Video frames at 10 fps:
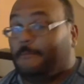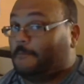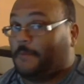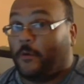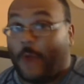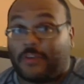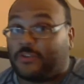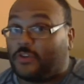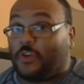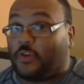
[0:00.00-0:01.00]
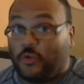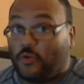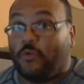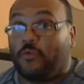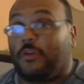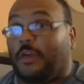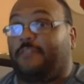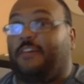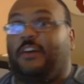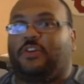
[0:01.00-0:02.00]
Congrats to the Sooners. Again,
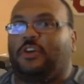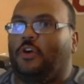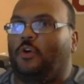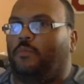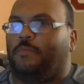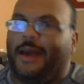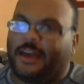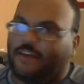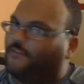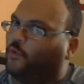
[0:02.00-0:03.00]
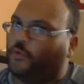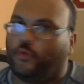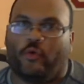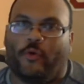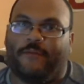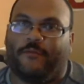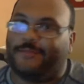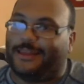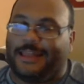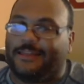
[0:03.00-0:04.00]
TCU, heck of a fourth quarter effort.
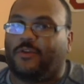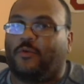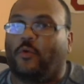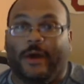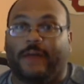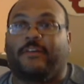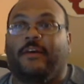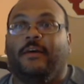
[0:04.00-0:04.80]
They didn't quit.